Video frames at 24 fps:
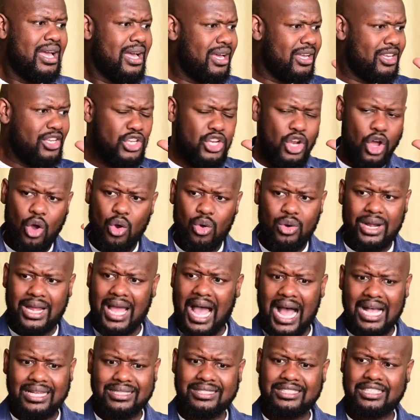you know,
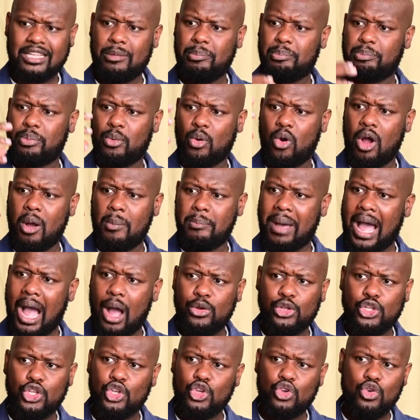gossip about
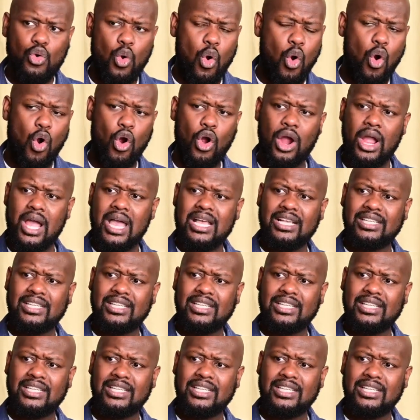you or